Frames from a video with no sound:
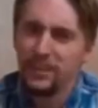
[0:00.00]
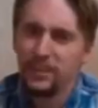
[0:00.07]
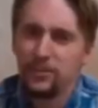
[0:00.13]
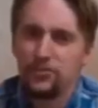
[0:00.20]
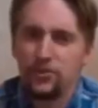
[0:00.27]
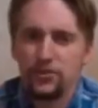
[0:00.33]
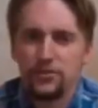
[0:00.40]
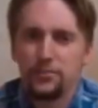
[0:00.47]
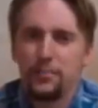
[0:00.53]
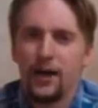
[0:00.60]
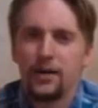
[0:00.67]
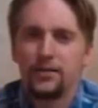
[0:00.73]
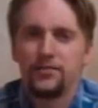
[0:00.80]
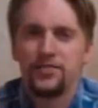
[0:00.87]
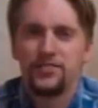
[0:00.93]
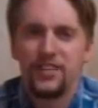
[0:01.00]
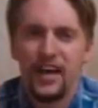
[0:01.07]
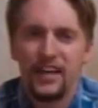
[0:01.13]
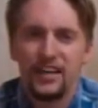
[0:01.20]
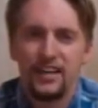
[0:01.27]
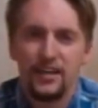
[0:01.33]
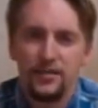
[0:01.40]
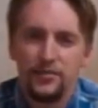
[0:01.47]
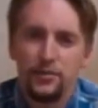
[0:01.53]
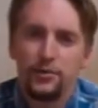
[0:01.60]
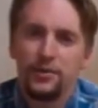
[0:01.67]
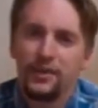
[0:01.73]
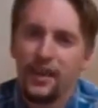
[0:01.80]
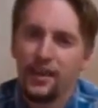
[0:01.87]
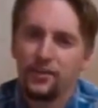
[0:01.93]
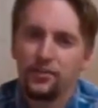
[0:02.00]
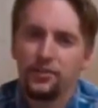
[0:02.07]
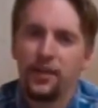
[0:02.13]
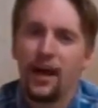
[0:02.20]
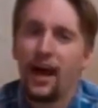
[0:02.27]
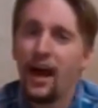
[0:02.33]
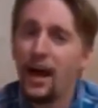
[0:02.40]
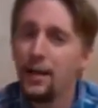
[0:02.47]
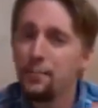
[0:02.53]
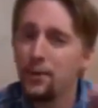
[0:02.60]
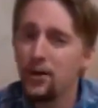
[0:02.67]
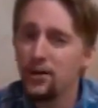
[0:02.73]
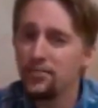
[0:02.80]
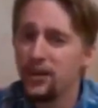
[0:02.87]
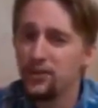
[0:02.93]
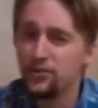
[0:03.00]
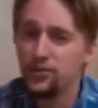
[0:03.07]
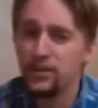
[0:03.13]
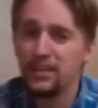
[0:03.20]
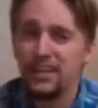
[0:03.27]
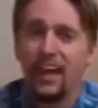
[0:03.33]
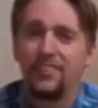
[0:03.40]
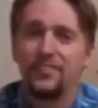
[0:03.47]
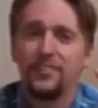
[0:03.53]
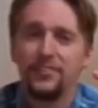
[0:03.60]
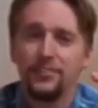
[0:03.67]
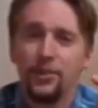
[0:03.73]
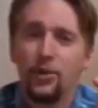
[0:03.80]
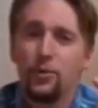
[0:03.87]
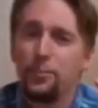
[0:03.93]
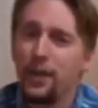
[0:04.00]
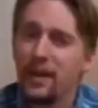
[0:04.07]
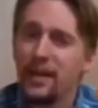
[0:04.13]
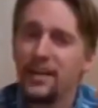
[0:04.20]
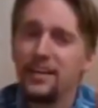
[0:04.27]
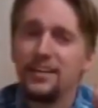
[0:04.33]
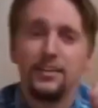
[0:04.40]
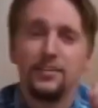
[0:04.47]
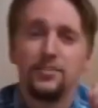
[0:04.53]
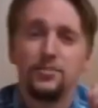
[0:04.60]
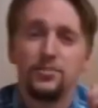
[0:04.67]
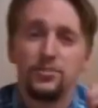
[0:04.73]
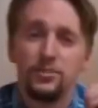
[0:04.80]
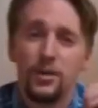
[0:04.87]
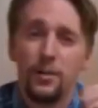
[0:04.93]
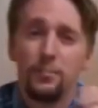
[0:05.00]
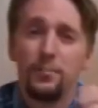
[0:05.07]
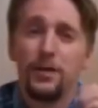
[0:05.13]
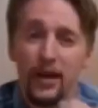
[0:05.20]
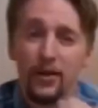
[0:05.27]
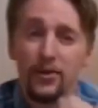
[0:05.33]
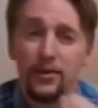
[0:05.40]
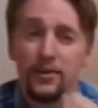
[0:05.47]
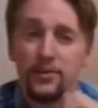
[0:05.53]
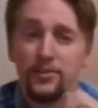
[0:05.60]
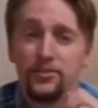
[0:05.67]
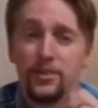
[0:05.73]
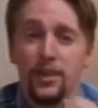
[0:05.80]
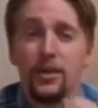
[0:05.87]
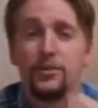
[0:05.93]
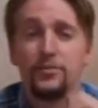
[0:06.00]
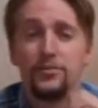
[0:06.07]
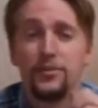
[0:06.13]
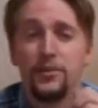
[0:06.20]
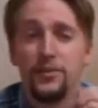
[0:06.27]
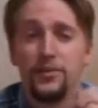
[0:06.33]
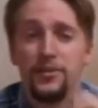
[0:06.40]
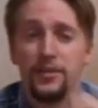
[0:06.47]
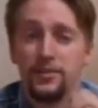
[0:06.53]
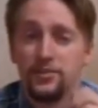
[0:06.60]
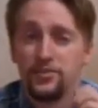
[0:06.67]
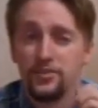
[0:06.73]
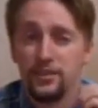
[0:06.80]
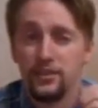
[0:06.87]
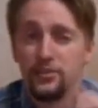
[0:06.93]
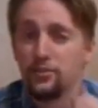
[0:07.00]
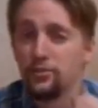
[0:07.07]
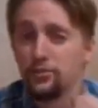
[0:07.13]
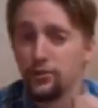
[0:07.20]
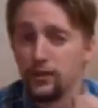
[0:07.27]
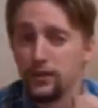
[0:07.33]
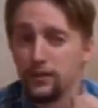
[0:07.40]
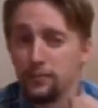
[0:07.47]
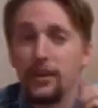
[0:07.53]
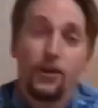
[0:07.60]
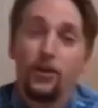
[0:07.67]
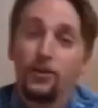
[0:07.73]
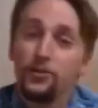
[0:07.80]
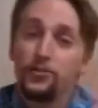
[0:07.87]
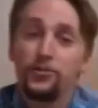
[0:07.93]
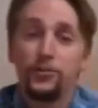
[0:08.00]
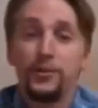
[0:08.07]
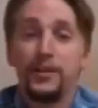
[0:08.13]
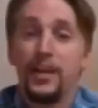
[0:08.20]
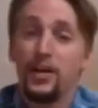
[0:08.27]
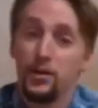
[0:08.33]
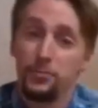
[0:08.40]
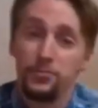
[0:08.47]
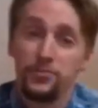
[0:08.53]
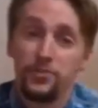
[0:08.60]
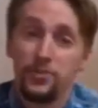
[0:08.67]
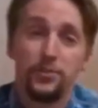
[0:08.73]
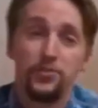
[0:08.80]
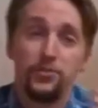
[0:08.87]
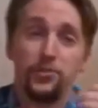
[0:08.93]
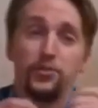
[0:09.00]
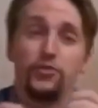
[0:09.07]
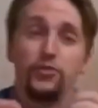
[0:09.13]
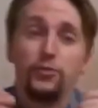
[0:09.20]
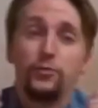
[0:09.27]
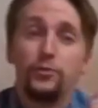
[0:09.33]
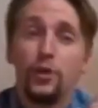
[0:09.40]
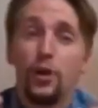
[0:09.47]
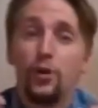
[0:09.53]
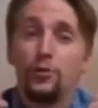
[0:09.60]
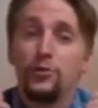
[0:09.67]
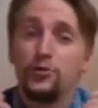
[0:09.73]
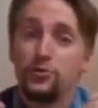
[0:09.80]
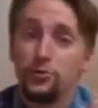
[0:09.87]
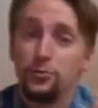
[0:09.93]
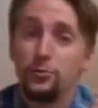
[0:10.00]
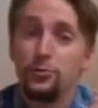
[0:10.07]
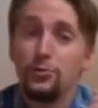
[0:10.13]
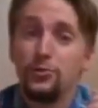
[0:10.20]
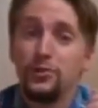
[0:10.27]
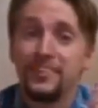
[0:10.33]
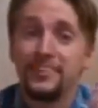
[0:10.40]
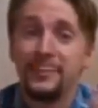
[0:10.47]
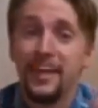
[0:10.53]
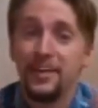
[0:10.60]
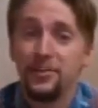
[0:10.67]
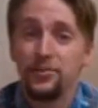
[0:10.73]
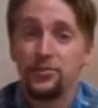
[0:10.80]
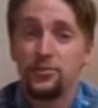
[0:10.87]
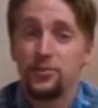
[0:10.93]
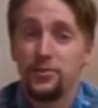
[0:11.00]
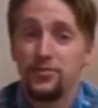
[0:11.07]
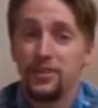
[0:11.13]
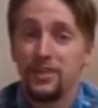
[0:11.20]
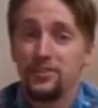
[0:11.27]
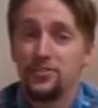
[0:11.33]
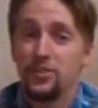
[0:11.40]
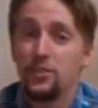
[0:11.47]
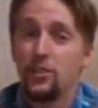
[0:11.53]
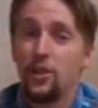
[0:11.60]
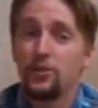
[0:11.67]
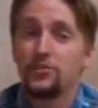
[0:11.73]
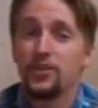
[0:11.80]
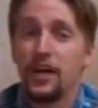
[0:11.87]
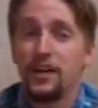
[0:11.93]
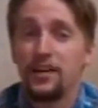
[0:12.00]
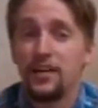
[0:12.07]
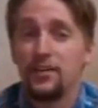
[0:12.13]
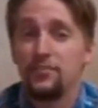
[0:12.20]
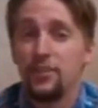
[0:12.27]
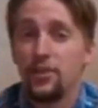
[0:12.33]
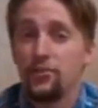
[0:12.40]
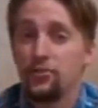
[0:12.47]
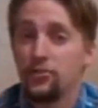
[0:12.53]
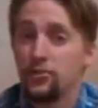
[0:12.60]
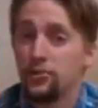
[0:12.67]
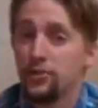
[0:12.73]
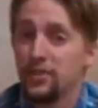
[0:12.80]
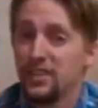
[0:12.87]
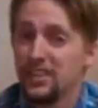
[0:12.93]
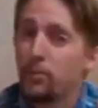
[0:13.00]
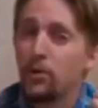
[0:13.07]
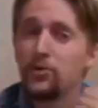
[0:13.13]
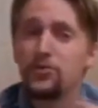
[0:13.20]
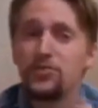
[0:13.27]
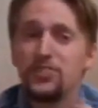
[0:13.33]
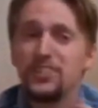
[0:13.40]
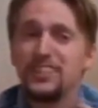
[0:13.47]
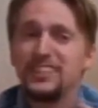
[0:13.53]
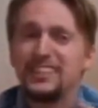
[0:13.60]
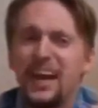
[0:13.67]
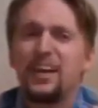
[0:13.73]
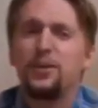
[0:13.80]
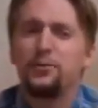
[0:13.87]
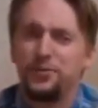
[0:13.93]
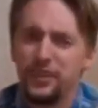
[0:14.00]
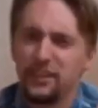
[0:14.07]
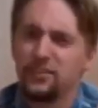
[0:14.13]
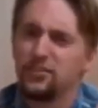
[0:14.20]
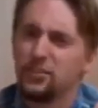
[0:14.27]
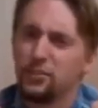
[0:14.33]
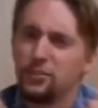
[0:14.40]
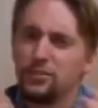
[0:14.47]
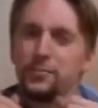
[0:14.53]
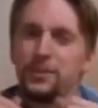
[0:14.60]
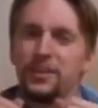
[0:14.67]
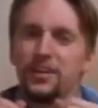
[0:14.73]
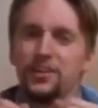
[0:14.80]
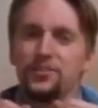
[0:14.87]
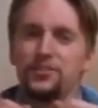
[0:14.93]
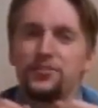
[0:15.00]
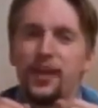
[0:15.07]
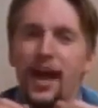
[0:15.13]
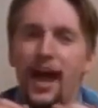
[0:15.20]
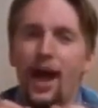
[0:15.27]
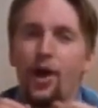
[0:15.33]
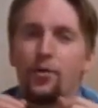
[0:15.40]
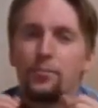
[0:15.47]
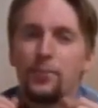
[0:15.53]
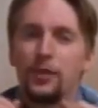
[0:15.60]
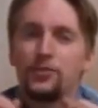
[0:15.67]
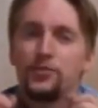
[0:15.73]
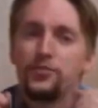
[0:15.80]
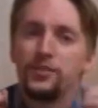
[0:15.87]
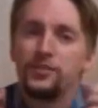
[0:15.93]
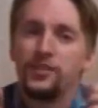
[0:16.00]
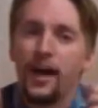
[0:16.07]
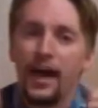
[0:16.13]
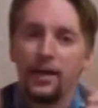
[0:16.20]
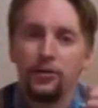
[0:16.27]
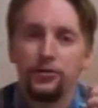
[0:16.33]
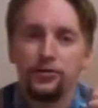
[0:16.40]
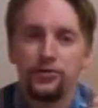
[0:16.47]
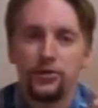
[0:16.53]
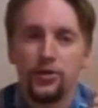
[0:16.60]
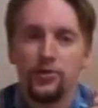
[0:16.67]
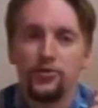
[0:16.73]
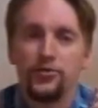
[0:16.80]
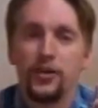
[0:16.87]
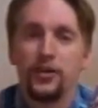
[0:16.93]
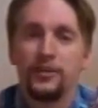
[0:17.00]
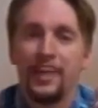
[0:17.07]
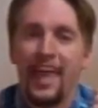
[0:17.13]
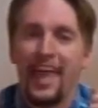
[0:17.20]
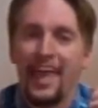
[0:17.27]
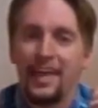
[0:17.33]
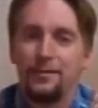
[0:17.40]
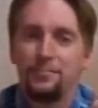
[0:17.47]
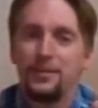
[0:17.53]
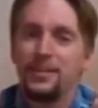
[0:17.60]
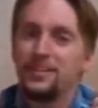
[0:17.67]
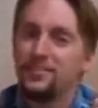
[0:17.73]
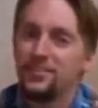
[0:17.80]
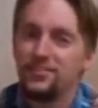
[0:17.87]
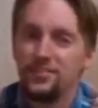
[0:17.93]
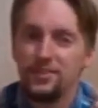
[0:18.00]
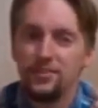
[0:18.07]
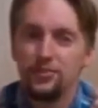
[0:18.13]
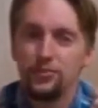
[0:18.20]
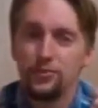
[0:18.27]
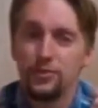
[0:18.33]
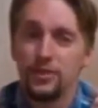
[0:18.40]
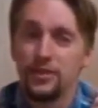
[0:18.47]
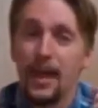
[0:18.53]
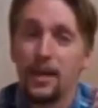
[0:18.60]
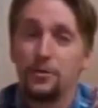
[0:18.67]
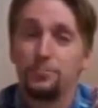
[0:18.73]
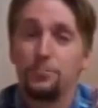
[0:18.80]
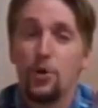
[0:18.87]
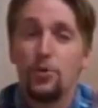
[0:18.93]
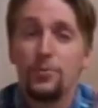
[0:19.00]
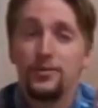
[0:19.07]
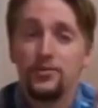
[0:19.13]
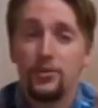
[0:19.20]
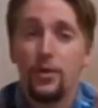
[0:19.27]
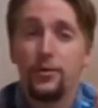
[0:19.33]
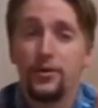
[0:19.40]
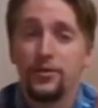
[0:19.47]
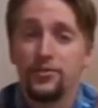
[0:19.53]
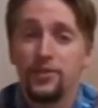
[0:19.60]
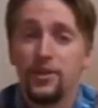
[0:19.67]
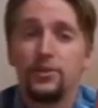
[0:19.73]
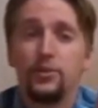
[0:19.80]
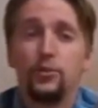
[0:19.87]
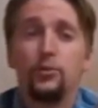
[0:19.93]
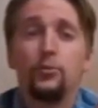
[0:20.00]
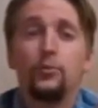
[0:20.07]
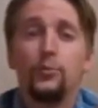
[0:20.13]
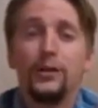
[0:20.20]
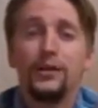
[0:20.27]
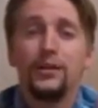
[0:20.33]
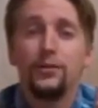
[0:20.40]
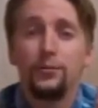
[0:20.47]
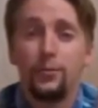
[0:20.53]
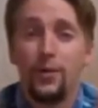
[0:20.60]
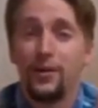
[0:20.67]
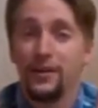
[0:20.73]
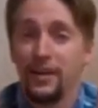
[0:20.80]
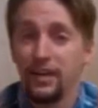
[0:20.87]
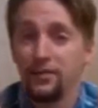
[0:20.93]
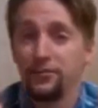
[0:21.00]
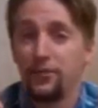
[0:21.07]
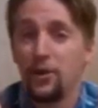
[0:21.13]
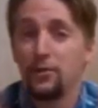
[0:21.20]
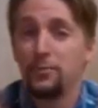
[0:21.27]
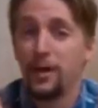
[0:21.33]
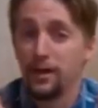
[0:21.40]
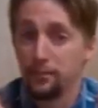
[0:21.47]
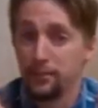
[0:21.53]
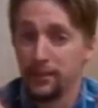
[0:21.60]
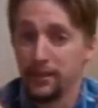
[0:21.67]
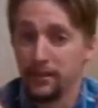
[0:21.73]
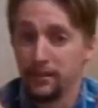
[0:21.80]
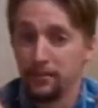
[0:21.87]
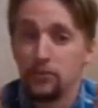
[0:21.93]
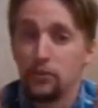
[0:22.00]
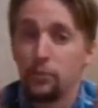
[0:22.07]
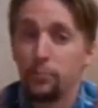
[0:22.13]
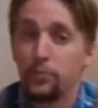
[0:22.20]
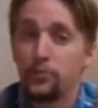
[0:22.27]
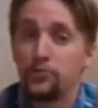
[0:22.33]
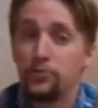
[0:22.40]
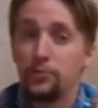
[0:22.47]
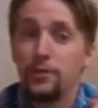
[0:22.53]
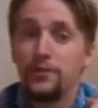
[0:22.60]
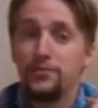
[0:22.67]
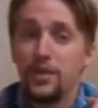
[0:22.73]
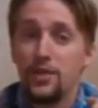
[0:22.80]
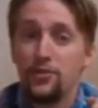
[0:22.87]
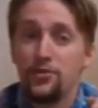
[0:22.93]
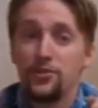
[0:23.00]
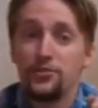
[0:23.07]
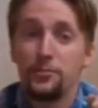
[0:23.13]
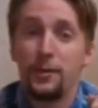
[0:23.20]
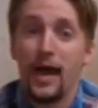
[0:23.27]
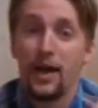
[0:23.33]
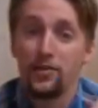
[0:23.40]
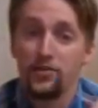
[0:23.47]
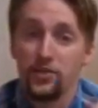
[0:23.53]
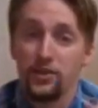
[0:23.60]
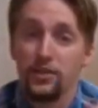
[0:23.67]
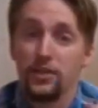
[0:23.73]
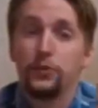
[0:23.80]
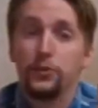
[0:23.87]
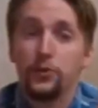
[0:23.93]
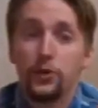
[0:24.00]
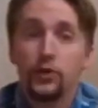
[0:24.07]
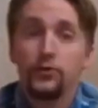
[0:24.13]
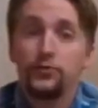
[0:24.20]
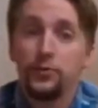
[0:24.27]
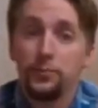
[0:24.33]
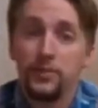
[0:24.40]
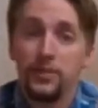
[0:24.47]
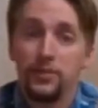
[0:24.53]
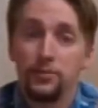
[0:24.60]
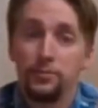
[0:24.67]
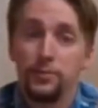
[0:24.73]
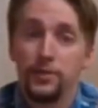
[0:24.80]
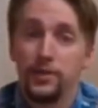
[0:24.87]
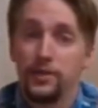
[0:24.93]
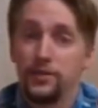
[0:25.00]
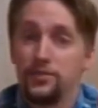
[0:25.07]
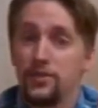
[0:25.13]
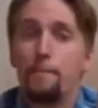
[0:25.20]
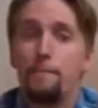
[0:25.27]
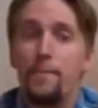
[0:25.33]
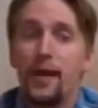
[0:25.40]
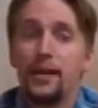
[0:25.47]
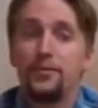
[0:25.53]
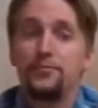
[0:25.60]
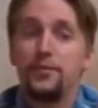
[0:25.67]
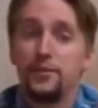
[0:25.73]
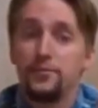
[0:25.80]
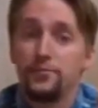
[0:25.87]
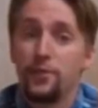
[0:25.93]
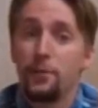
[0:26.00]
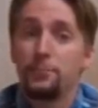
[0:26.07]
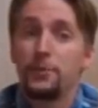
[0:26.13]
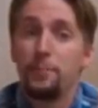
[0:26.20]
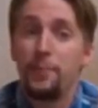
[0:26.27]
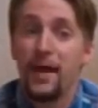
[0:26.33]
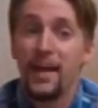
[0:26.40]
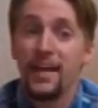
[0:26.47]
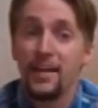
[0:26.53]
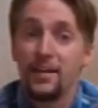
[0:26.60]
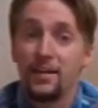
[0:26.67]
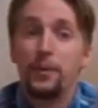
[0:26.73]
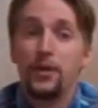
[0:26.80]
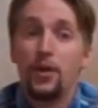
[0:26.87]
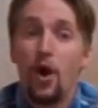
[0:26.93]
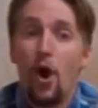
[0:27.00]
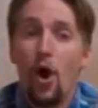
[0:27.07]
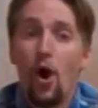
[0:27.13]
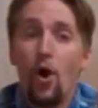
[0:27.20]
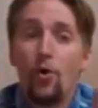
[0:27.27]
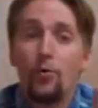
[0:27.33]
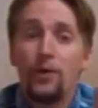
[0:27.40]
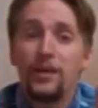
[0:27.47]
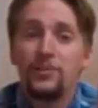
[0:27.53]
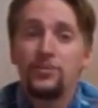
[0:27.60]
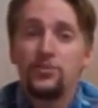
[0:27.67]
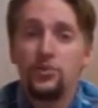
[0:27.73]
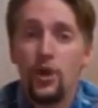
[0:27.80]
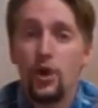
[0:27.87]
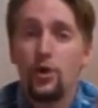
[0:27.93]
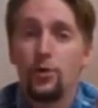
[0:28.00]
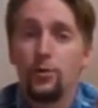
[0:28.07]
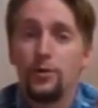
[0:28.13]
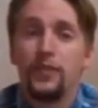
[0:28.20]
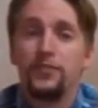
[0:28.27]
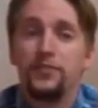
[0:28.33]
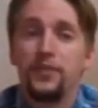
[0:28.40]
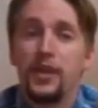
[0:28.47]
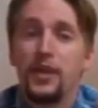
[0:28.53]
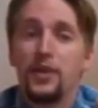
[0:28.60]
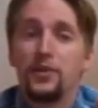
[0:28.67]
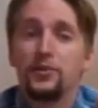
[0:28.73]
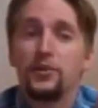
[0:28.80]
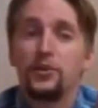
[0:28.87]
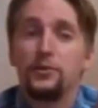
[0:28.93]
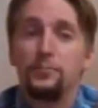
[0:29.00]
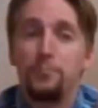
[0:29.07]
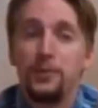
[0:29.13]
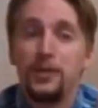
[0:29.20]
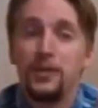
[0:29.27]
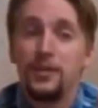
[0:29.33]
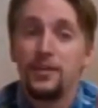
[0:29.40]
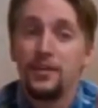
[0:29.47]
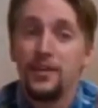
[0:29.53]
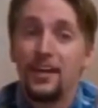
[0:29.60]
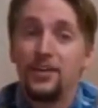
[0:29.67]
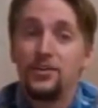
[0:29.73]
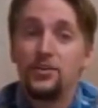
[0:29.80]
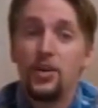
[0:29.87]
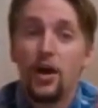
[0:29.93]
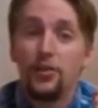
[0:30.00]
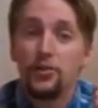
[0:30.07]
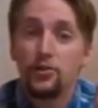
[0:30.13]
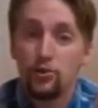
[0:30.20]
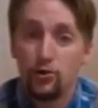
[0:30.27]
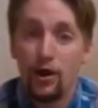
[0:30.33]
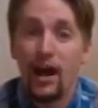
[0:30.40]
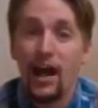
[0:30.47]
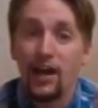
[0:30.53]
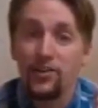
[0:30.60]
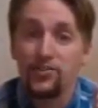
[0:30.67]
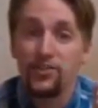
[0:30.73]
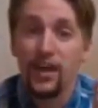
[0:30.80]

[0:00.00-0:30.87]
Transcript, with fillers: It's just a matter of deciding if you can handle the high bar of entry and the low pay in some areas of this industry. College degree helps, but should you go to school to get your certificates alongside an aviation degree? Personally, I don't think so. Because of how much of a tidal surge there can be in this industry at a moment's notice, you will want a fallback plan. So pursue aviation as a passion. Learn from the experience, benefit from the pay, but always know that there could be another crash